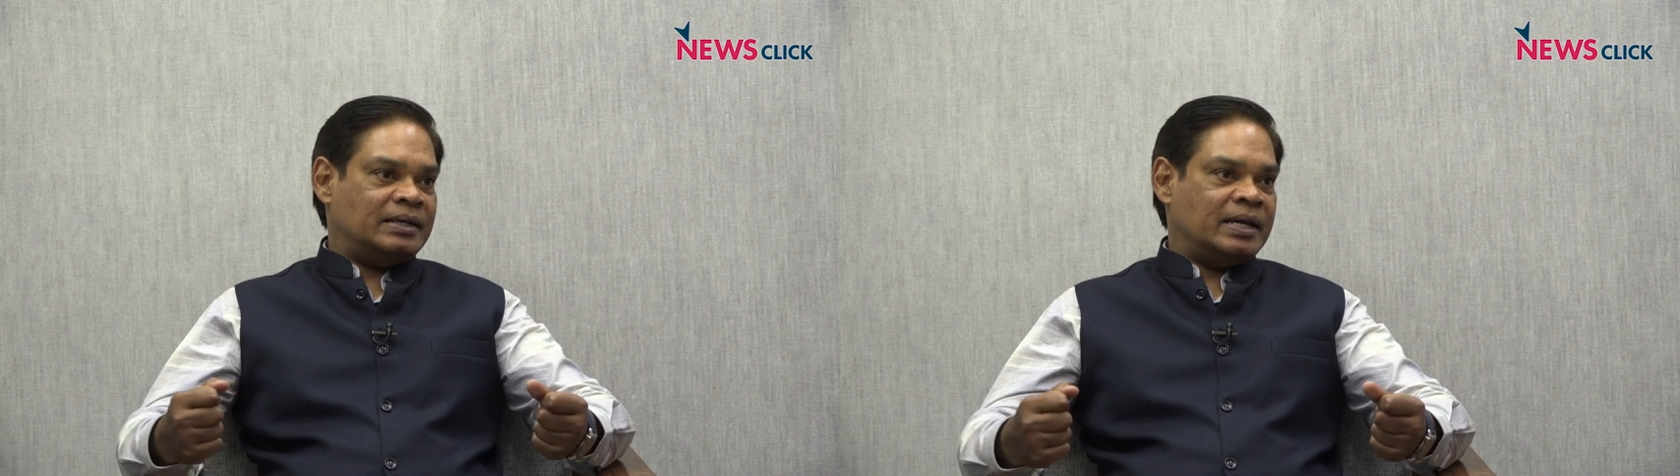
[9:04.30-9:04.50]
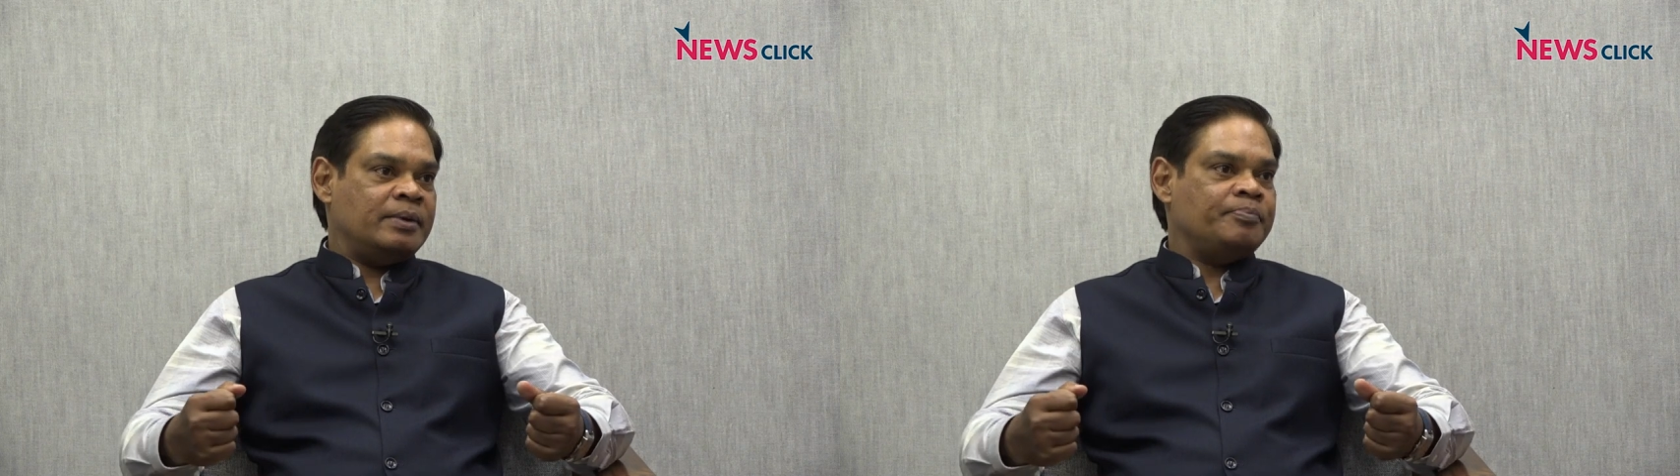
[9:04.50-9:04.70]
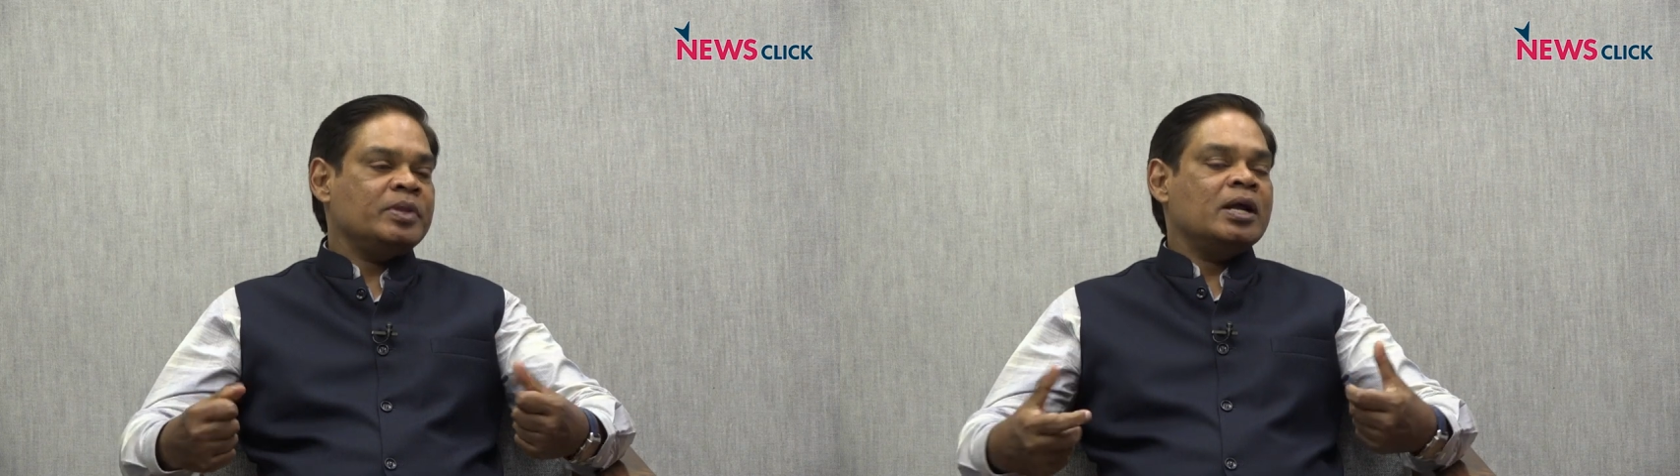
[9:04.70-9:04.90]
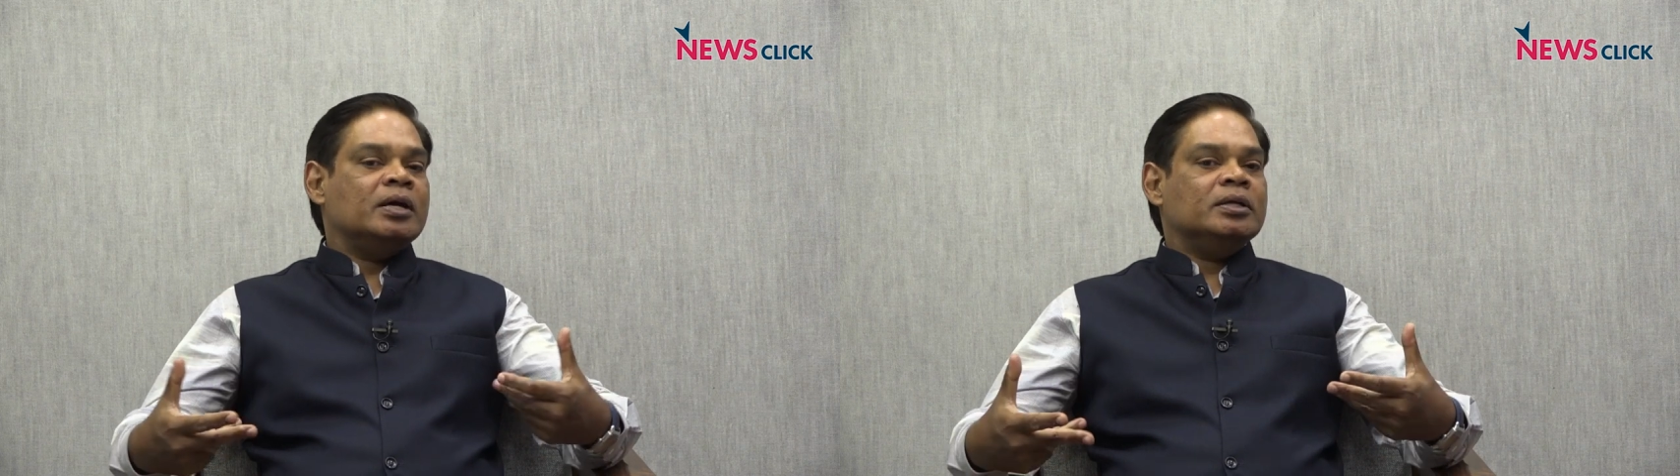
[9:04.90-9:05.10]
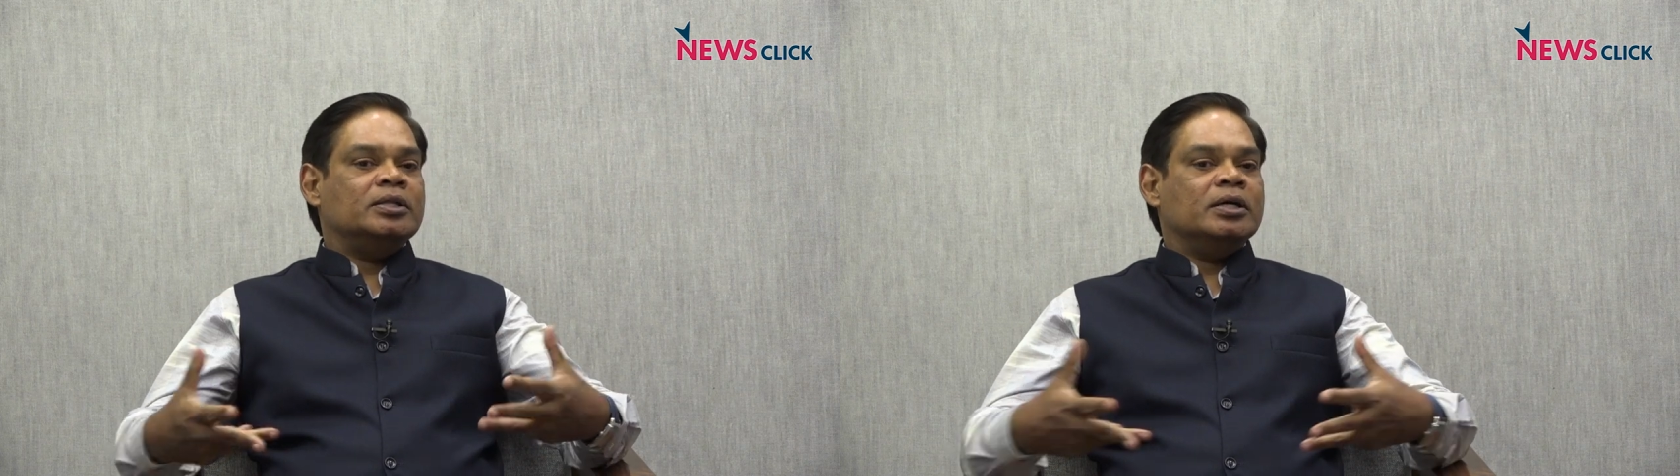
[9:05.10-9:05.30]
time
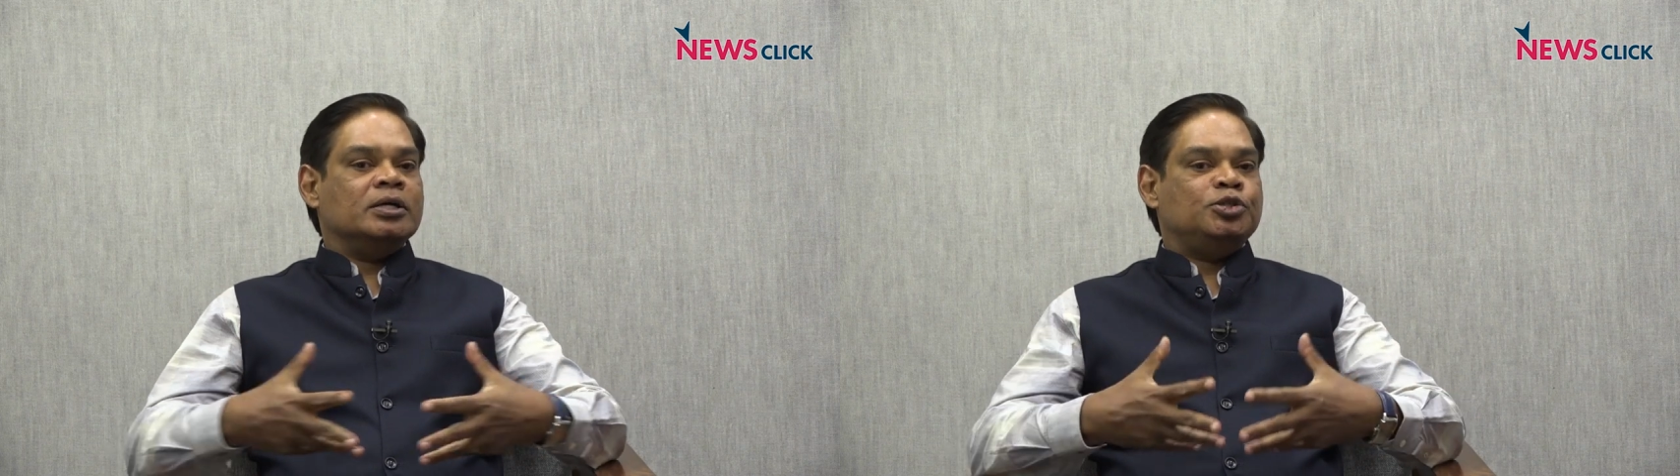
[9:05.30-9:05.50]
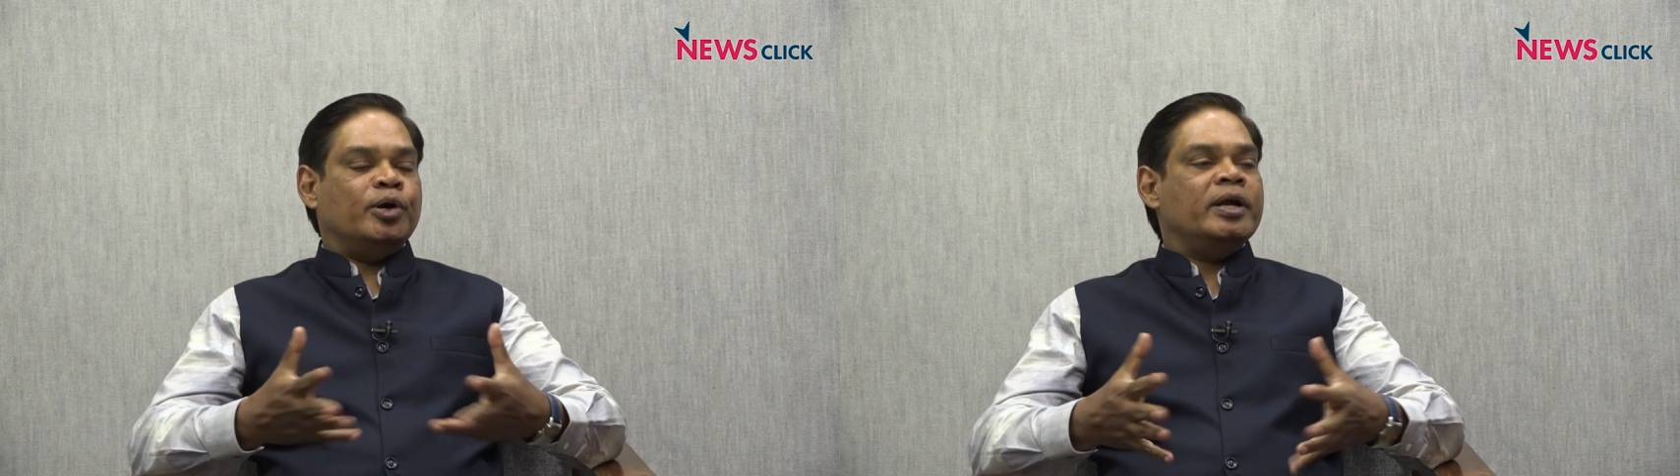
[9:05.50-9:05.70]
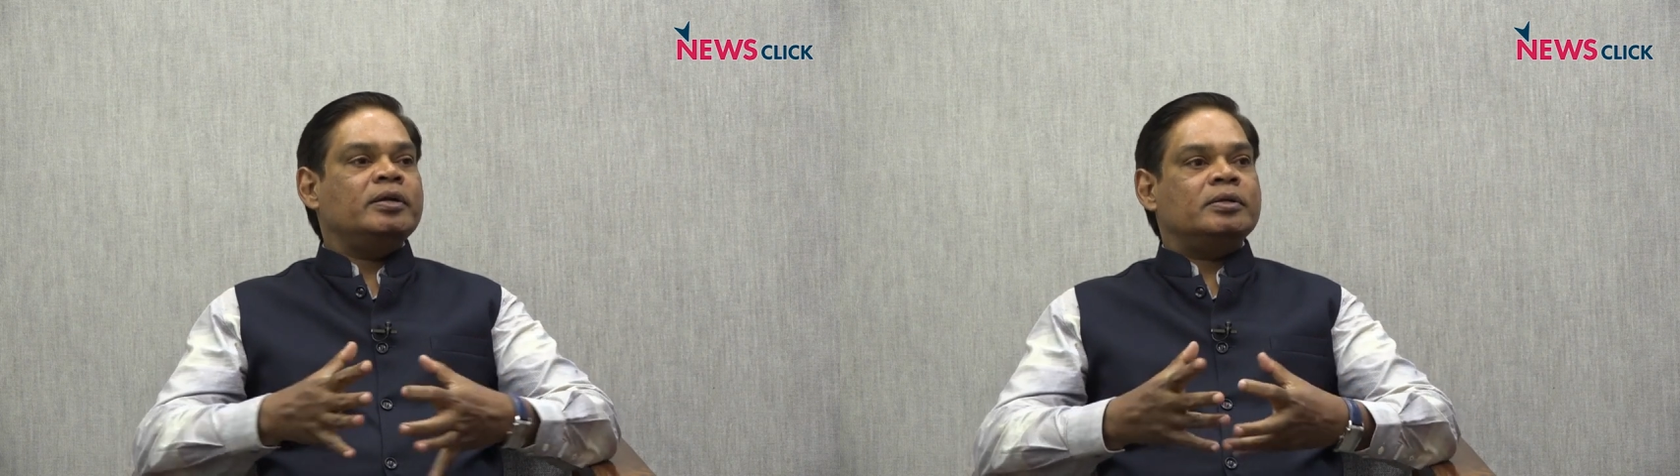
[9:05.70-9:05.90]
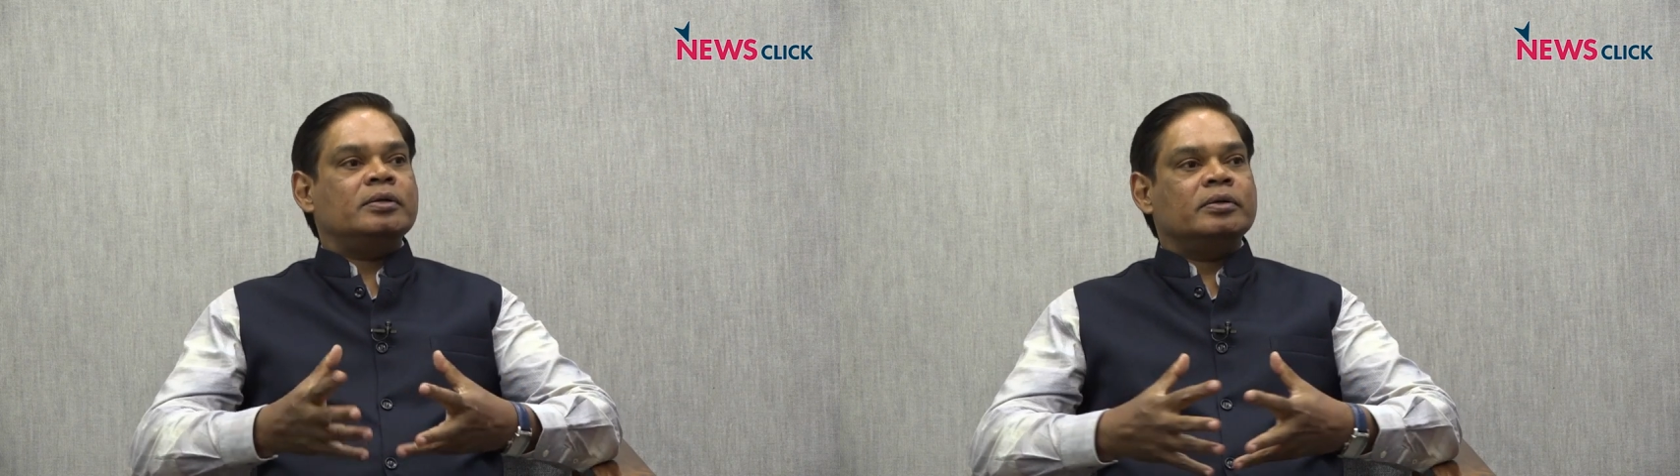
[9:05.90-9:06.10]
the joint